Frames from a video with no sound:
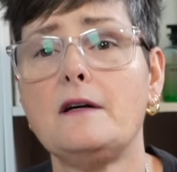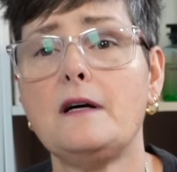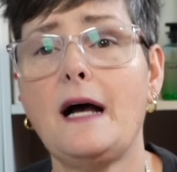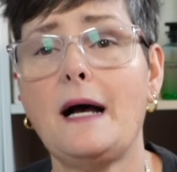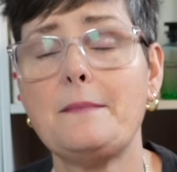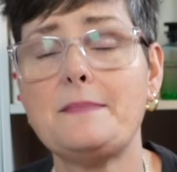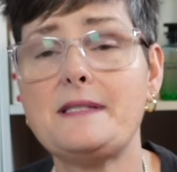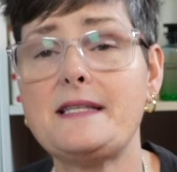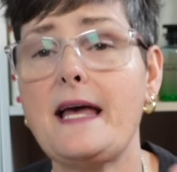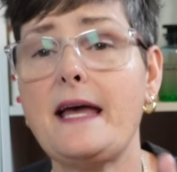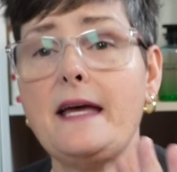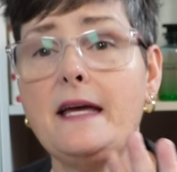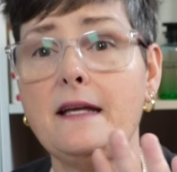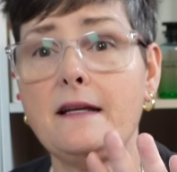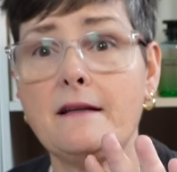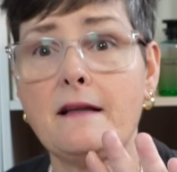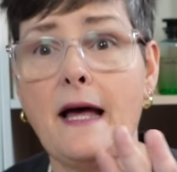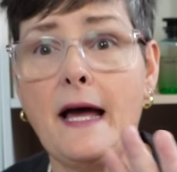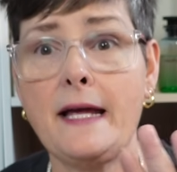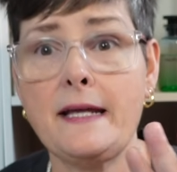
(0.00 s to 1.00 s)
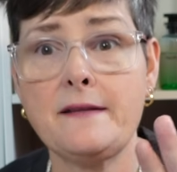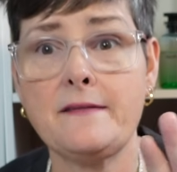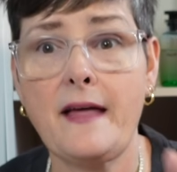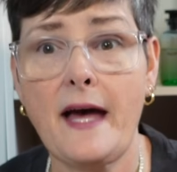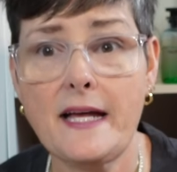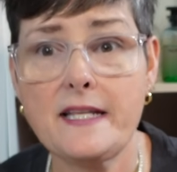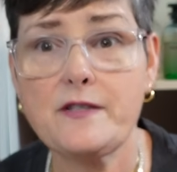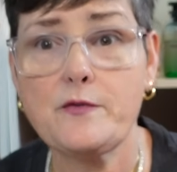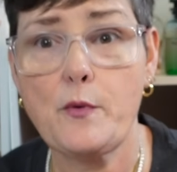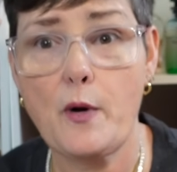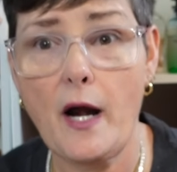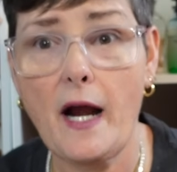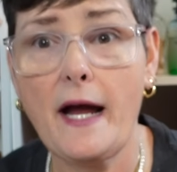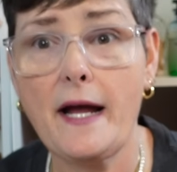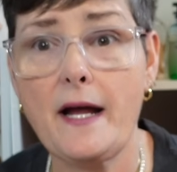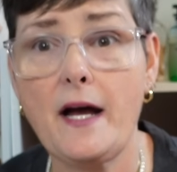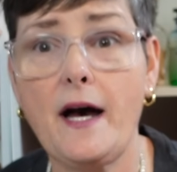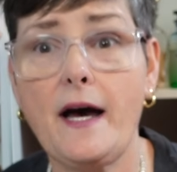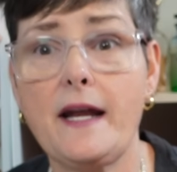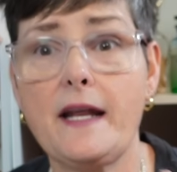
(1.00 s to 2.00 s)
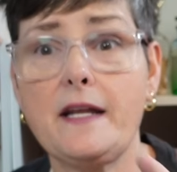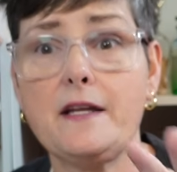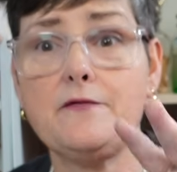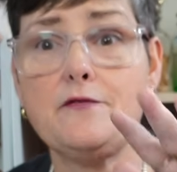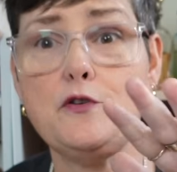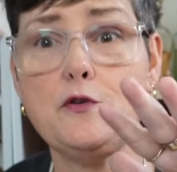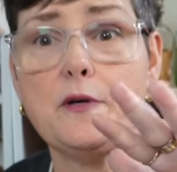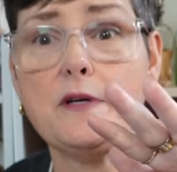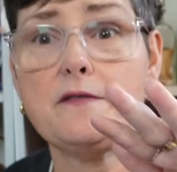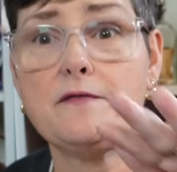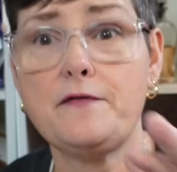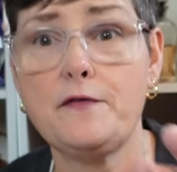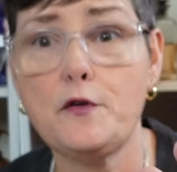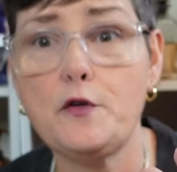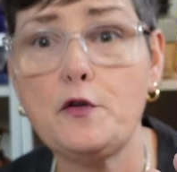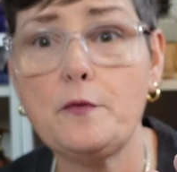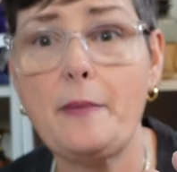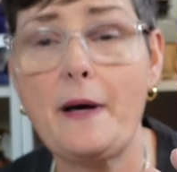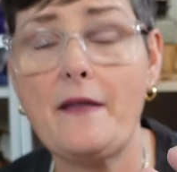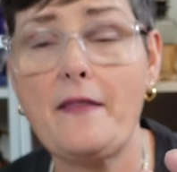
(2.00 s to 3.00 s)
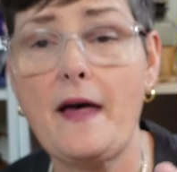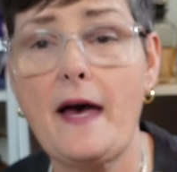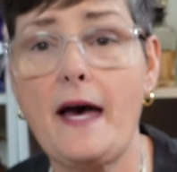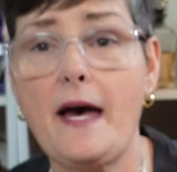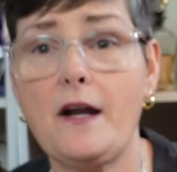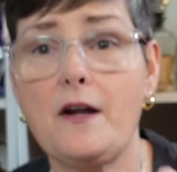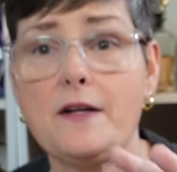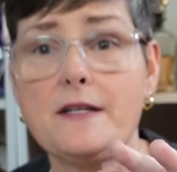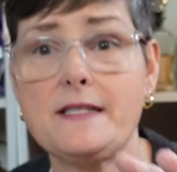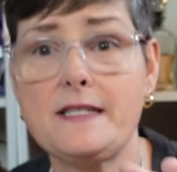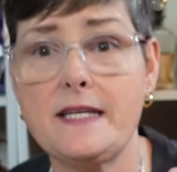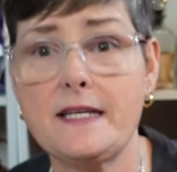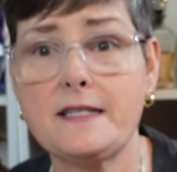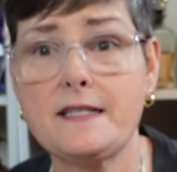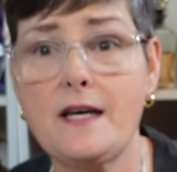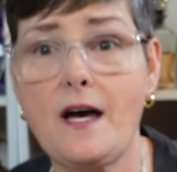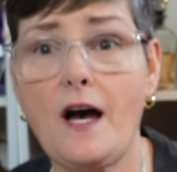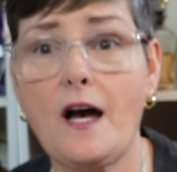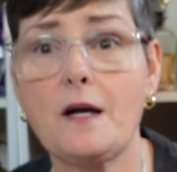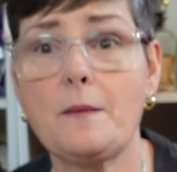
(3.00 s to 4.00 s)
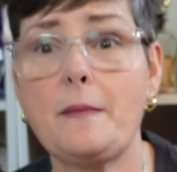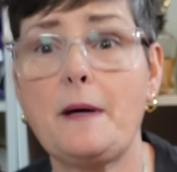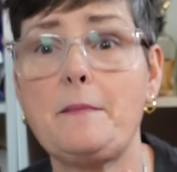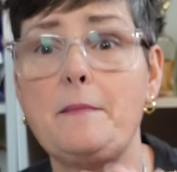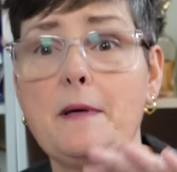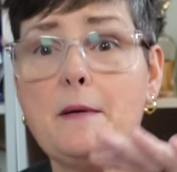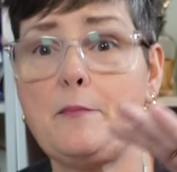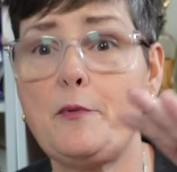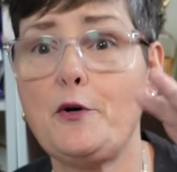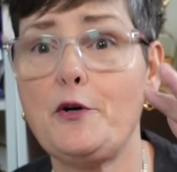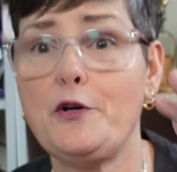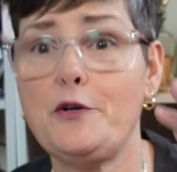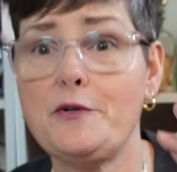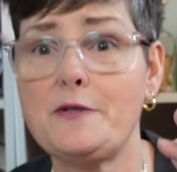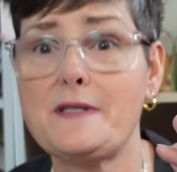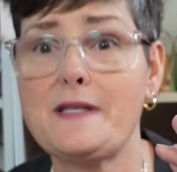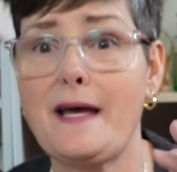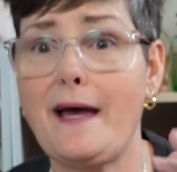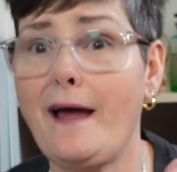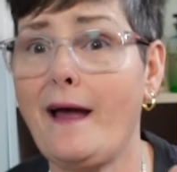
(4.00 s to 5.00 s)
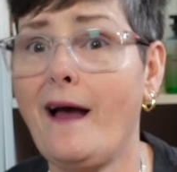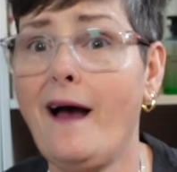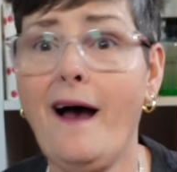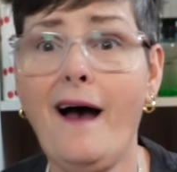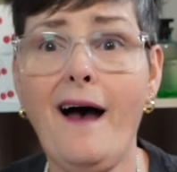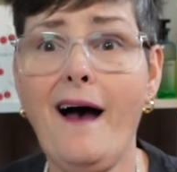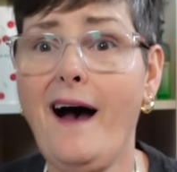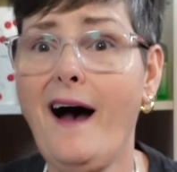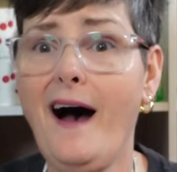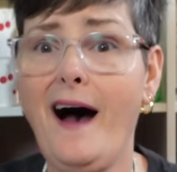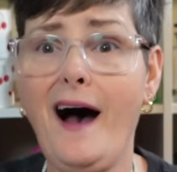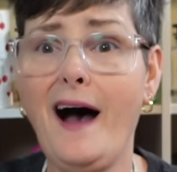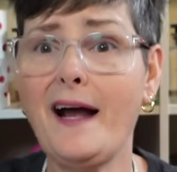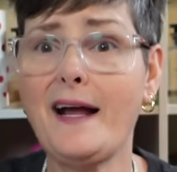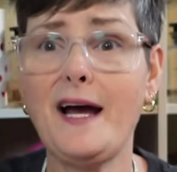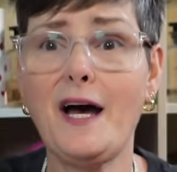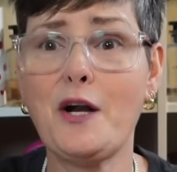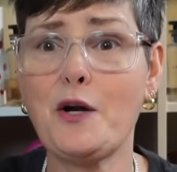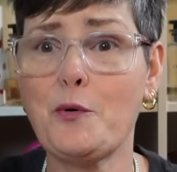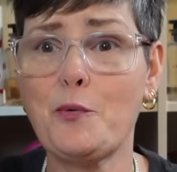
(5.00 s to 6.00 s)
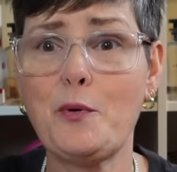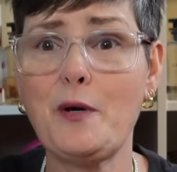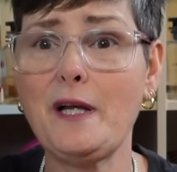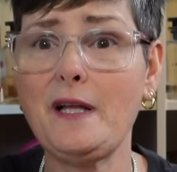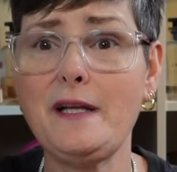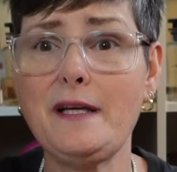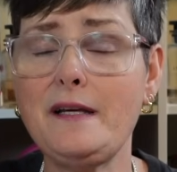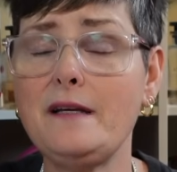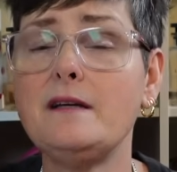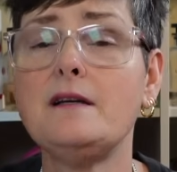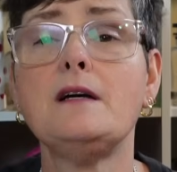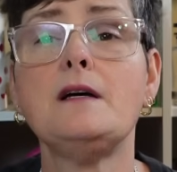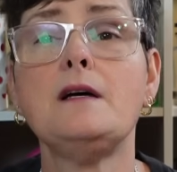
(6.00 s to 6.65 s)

I'm saying like that's where I got it. If you get fooled by that on TikTok by people who say, I got it really,